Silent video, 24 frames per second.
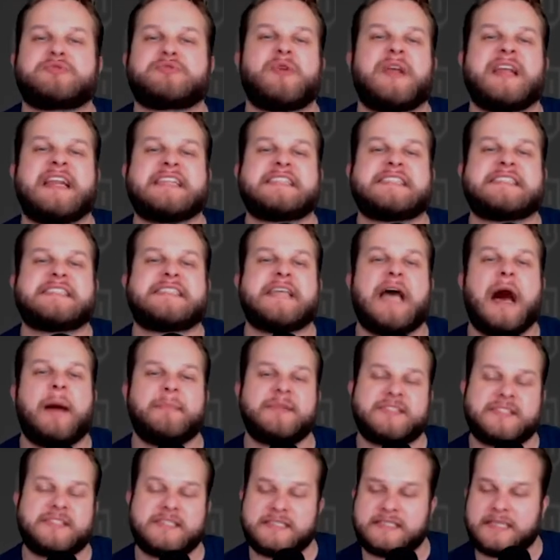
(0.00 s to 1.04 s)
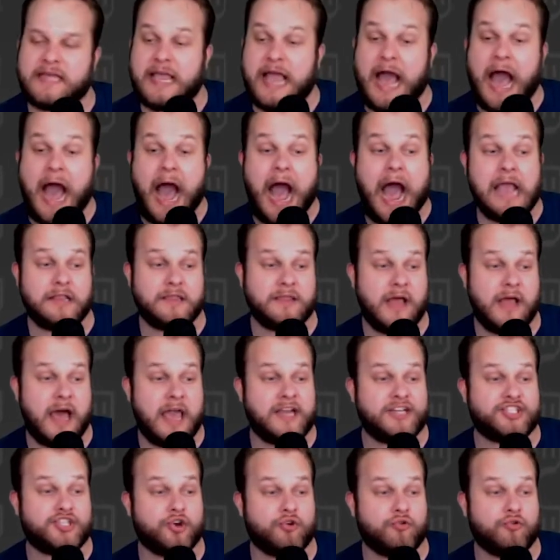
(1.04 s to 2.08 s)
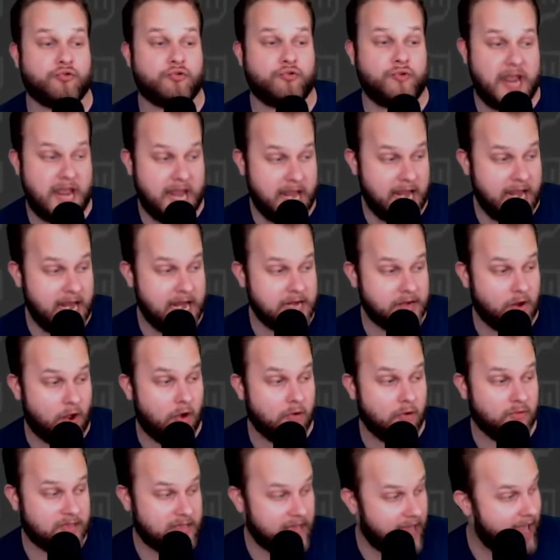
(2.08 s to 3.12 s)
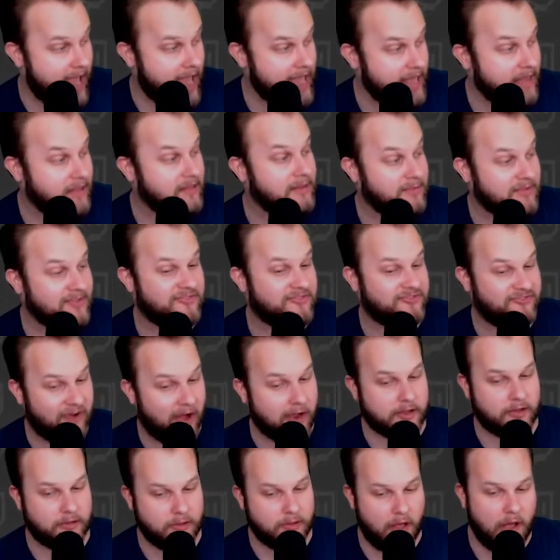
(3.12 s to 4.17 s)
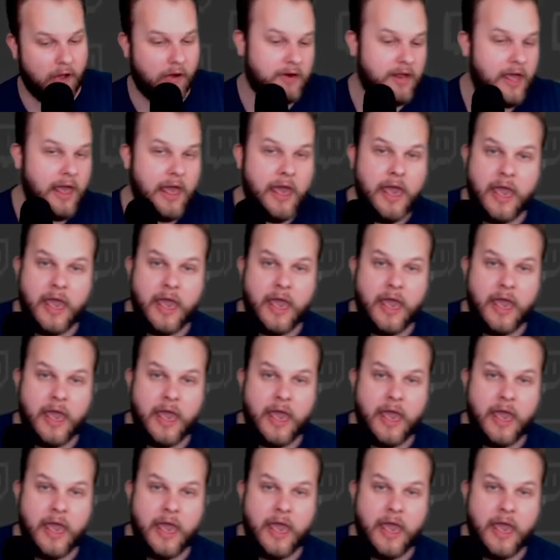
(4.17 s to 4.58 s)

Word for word: Reading's dumb." And she's like, "I like to read, okay? Leave me the fuck alone."